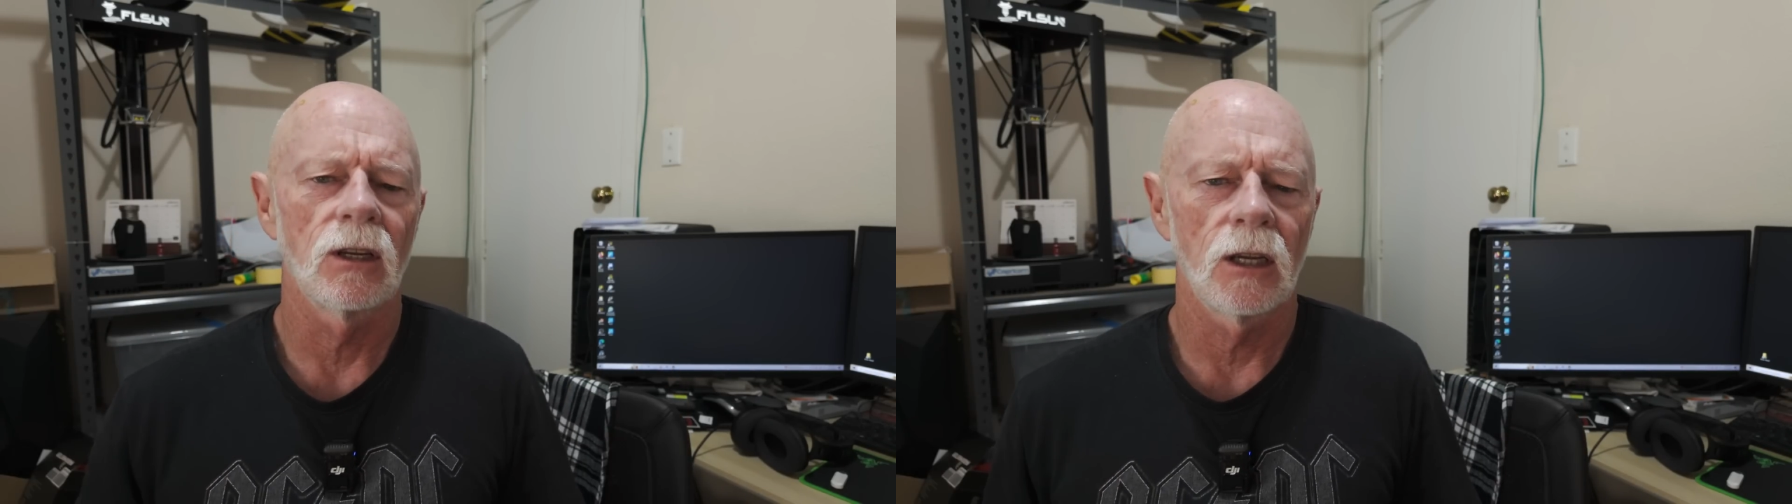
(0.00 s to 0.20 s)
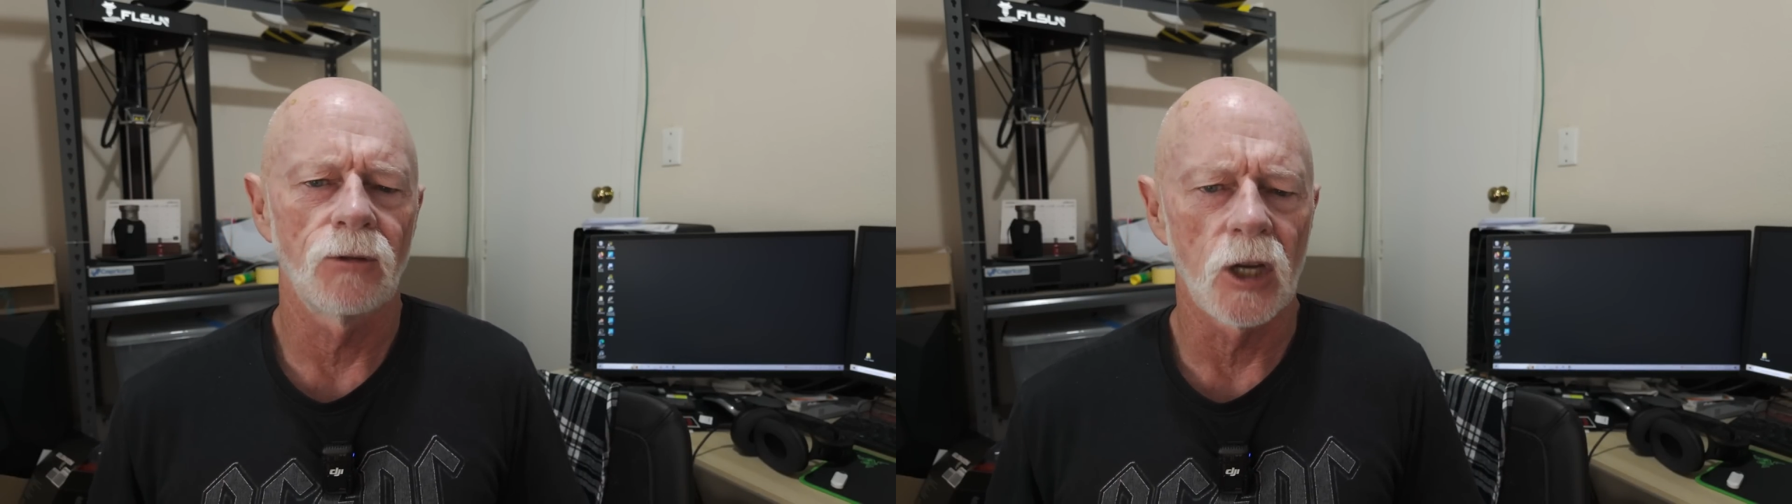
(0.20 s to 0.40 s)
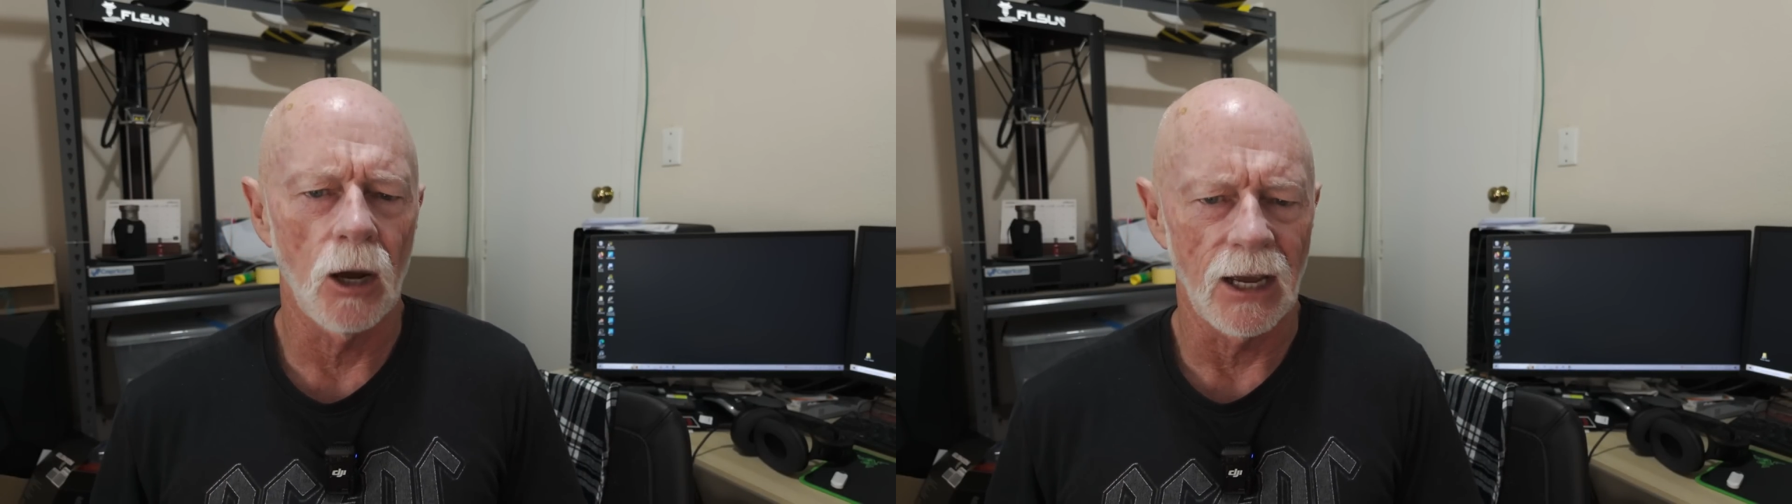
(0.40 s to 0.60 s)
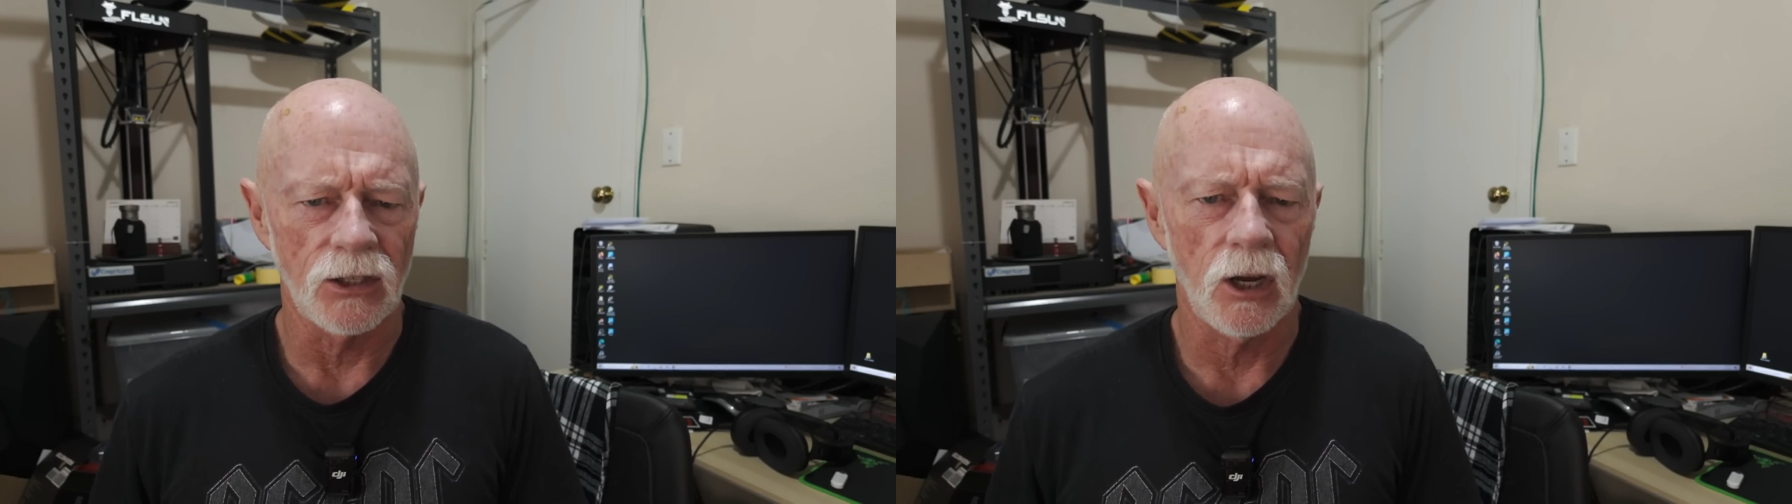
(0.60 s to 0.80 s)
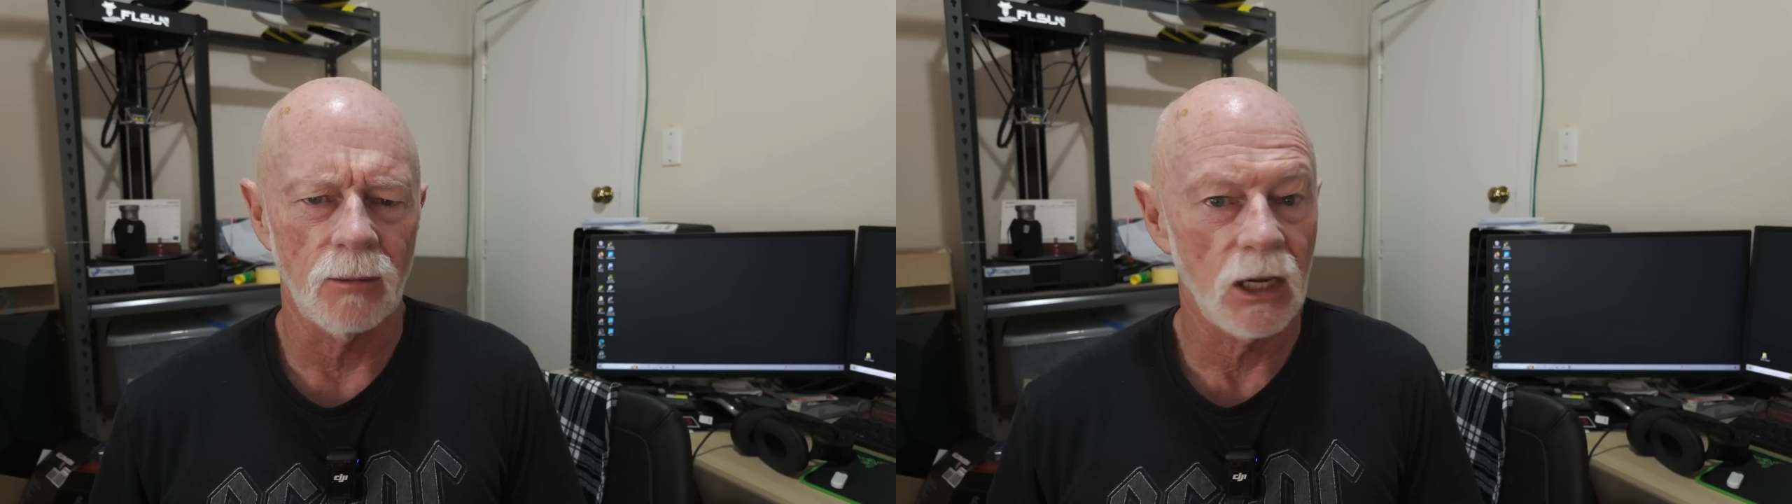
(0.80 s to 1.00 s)
if you go
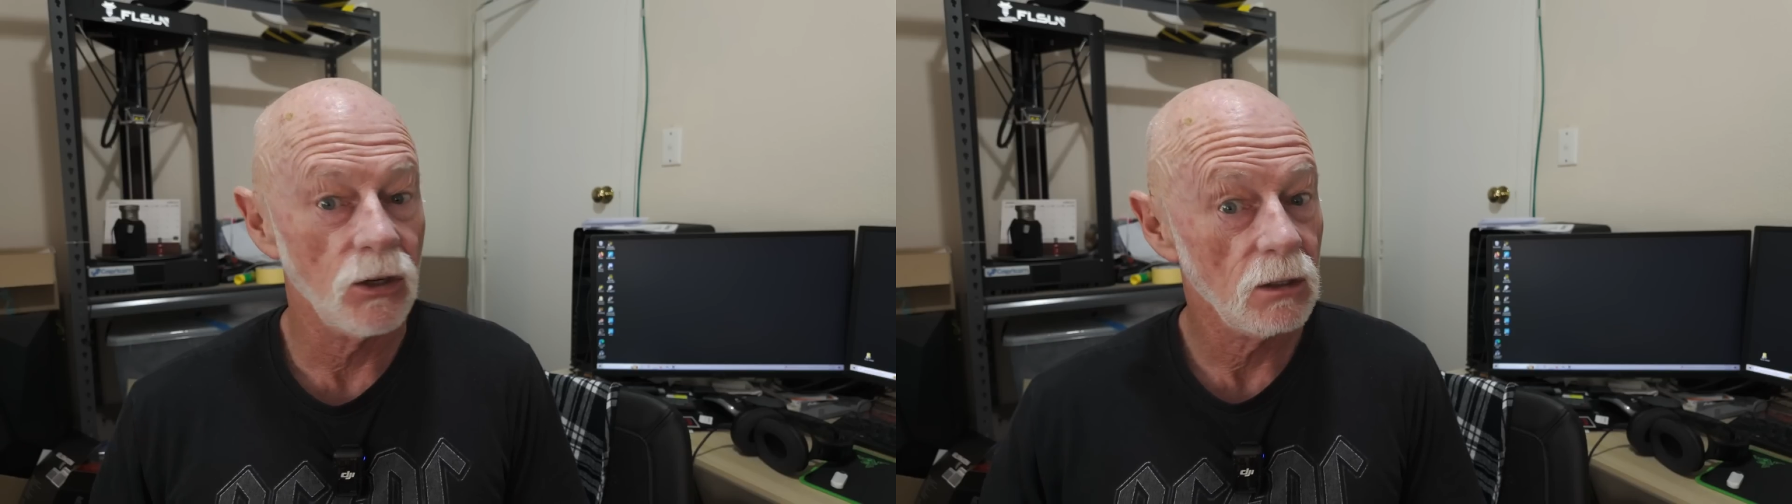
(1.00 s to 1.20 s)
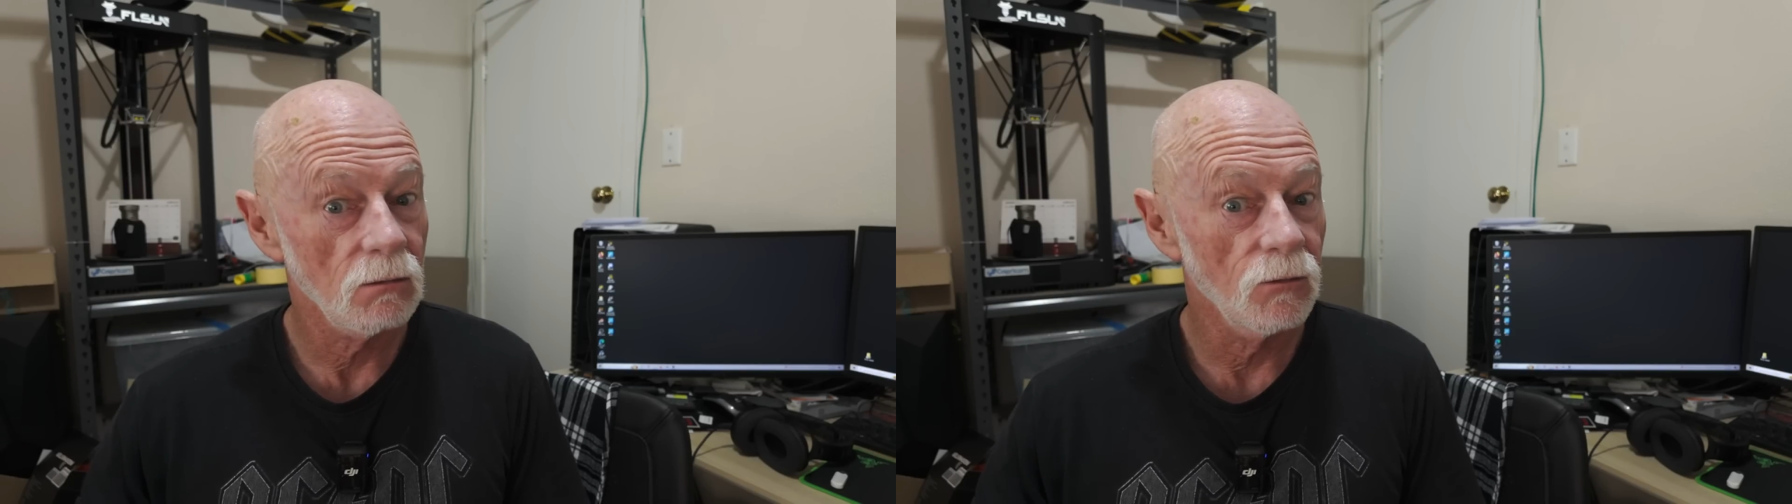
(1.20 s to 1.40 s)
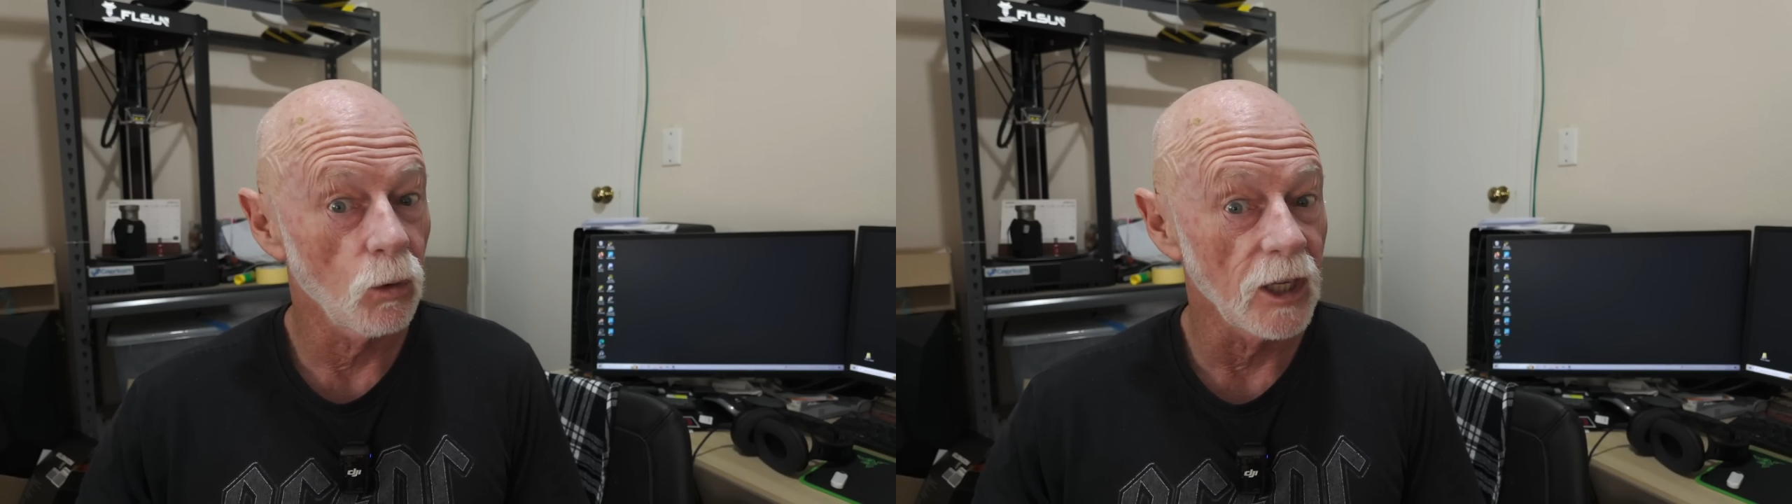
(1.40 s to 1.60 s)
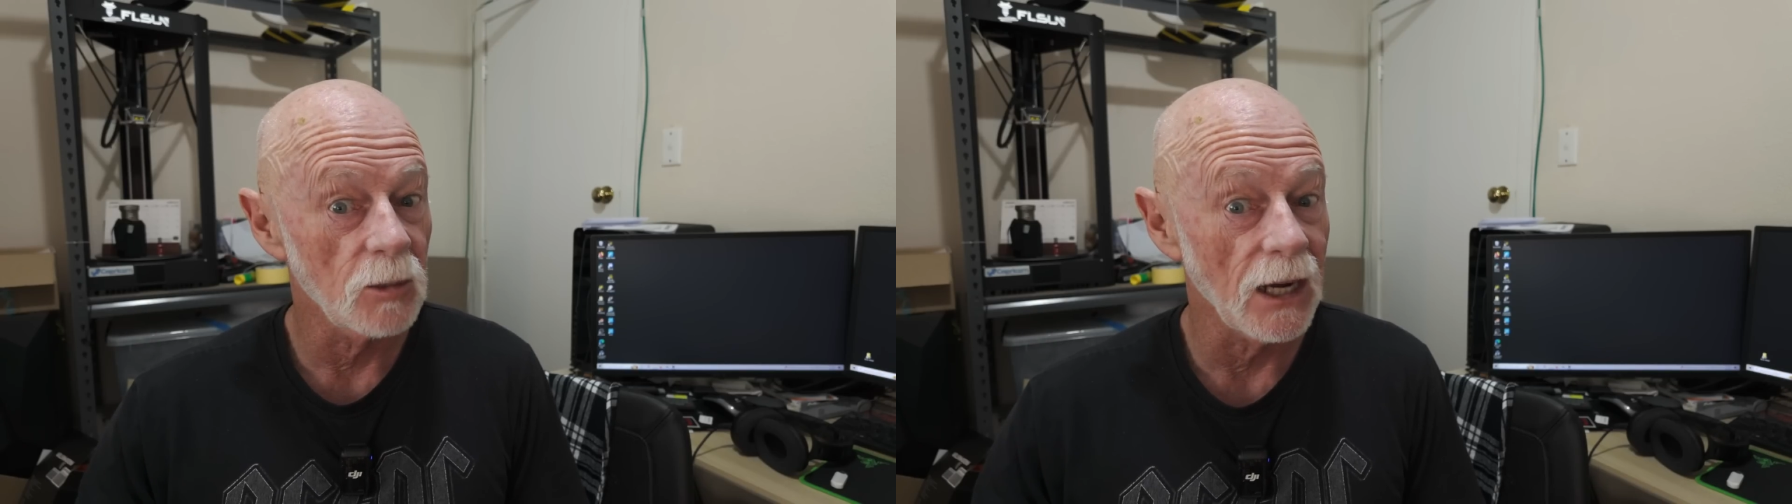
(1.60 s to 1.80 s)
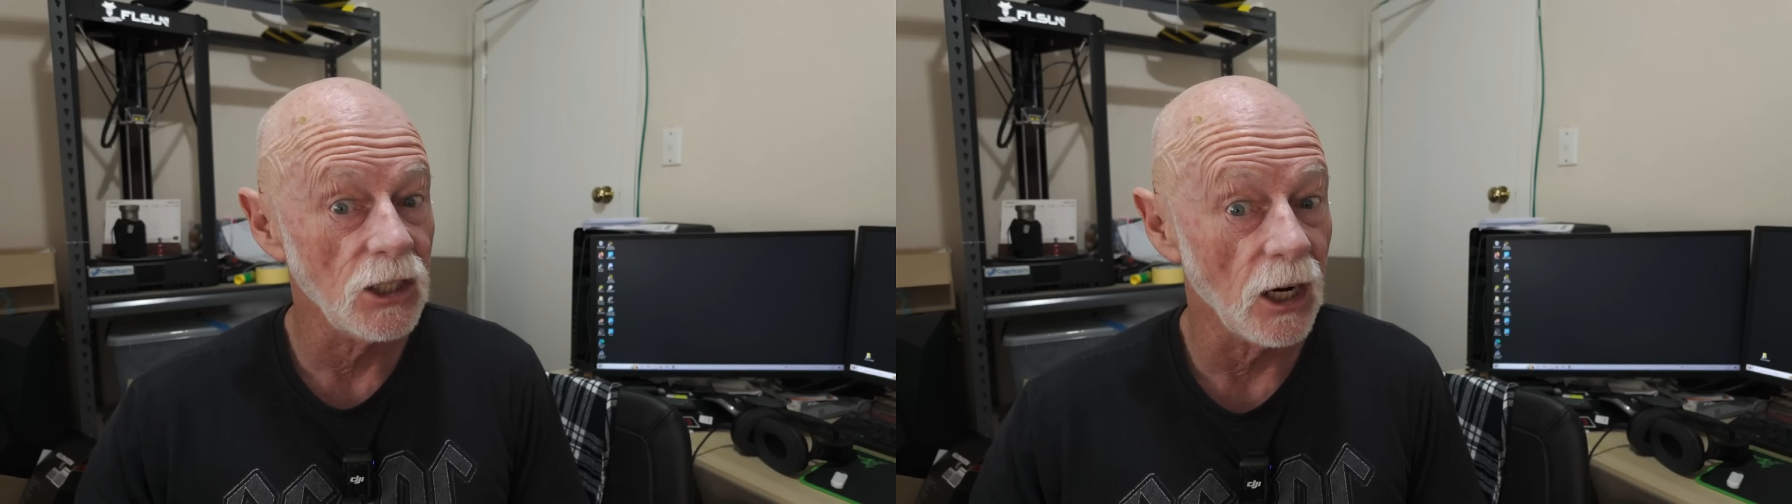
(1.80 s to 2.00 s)
outside because falling
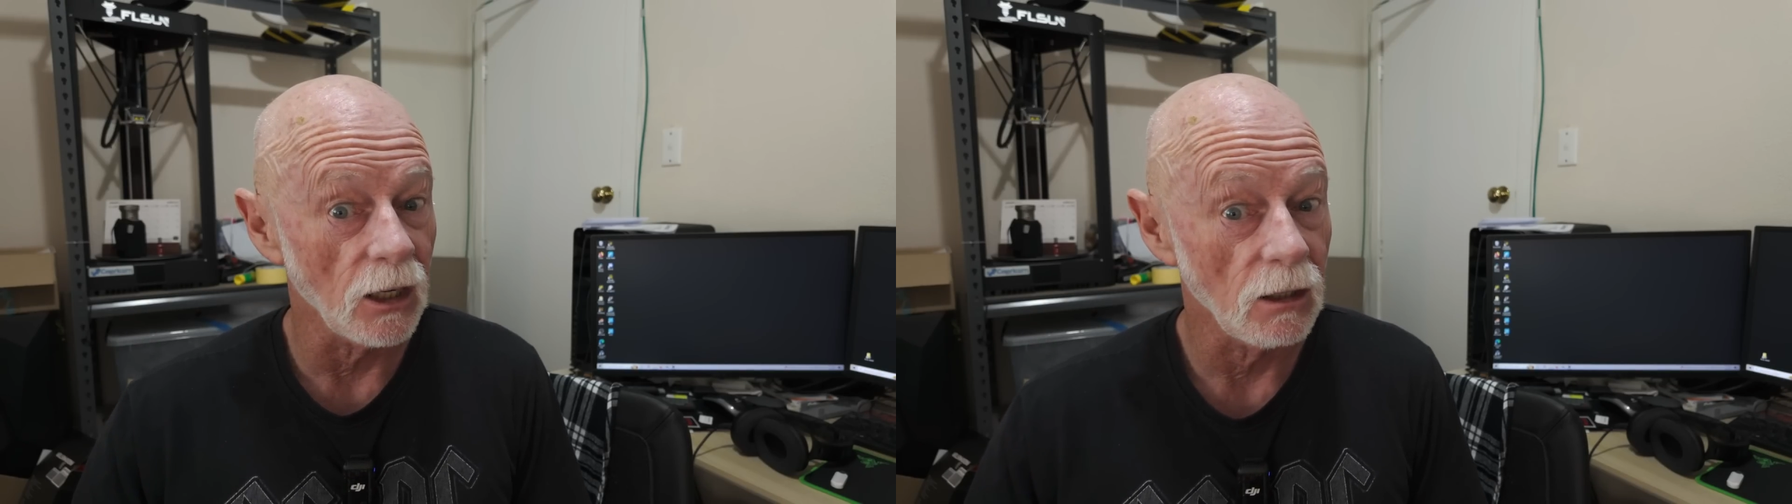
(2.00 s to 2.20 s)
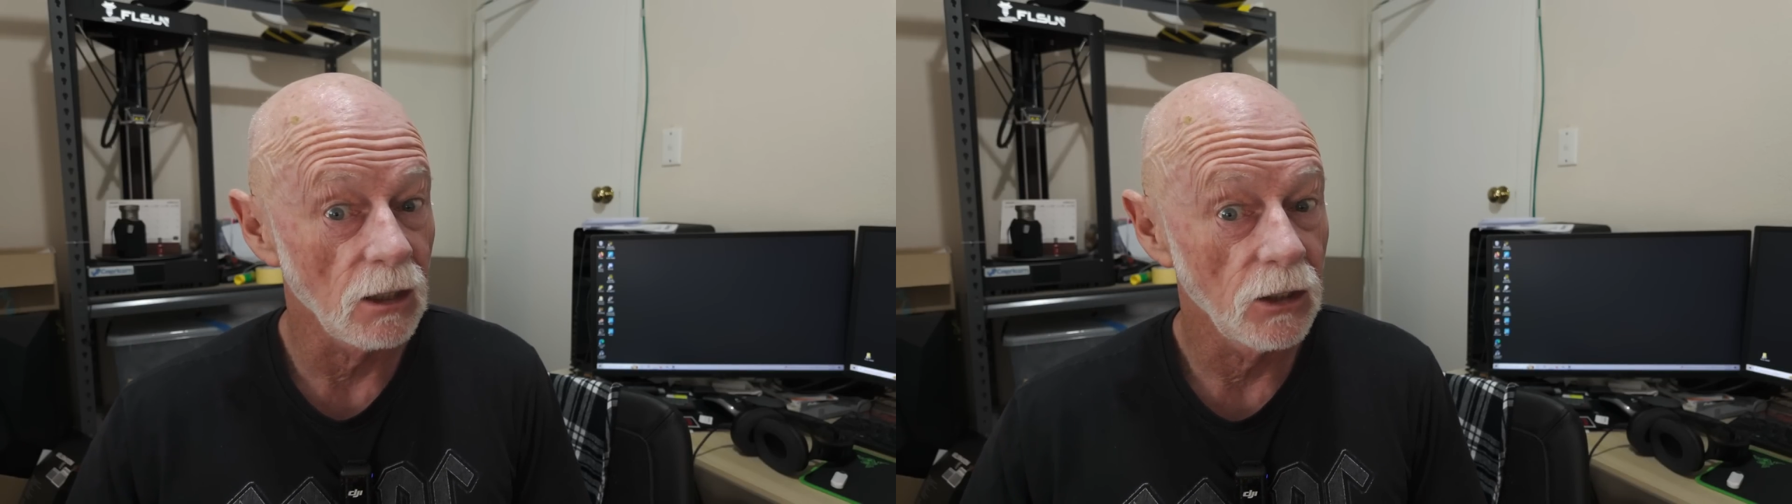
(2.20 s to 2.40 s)
space junk,